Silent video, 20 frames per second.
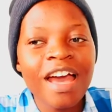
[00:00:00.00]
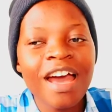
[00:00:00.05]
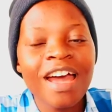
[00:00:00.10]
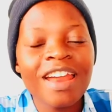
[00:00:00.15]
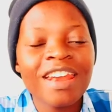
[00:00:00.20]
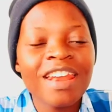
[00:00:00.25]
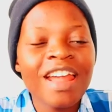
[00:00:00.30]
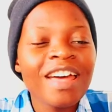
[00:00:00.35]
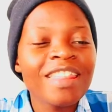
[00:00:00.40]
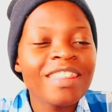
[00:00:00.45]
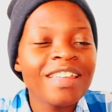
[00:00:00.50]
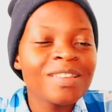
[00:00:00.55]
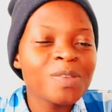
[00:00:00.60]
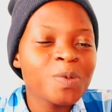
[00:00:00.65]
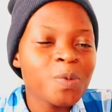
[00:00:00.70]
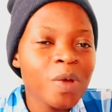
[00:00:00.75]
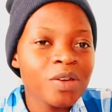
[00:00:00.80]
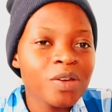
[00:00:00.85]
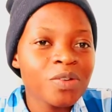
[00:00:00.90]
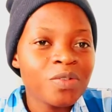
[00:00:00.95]
and others
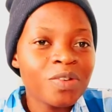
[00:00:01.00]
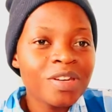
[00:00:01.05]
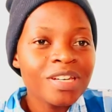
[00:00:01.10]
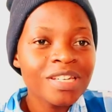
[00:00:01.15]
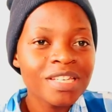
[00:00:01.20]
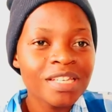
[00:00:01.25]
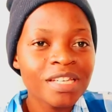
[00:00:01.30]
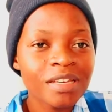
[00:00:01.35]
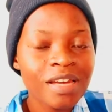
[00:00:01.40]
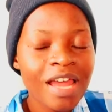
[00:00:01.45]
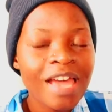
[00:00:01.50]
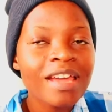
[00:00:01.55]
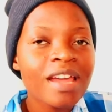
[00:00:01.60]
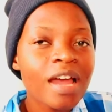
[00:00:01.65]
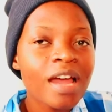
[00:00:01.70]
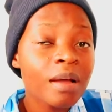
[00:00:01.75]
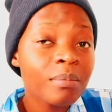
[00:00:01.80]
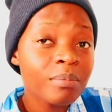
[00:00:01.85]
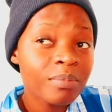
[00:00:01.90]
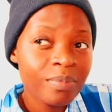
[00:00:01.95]
were treating like
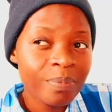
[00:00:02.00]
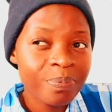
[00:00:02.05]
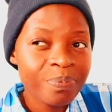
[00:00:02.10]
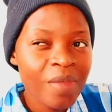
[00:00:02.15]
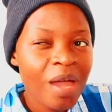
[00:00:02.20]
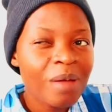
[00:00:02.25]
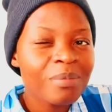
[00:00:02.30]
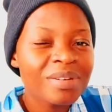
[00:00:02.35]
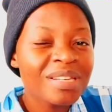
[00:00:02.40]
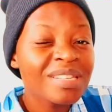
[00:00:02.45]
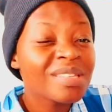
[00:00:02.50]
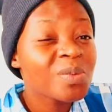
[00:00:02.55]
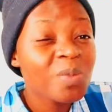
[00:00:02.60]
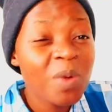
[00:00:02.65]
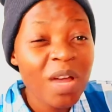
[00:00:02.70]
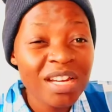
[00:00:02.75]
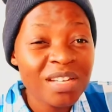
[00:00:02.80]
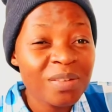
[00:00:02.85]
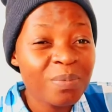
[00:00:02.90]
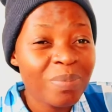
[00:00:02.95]
I'm I'm this
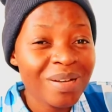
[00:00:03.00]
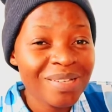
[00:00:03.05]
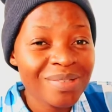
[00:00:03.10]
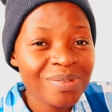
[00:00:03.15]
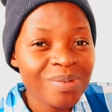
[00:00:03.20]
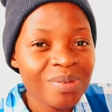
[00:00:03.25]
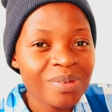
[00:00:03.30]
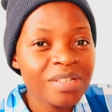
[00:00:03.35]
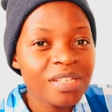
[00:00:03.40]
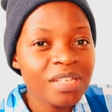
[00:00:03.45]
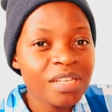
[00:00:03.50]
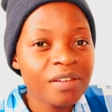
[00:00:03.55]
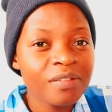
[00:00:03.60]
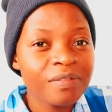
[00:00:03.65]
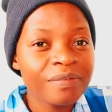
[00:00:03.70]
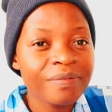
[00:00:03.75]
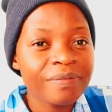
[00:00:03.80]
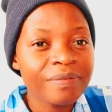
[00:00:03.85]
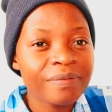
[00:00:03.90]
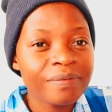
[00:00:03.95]
quiet person if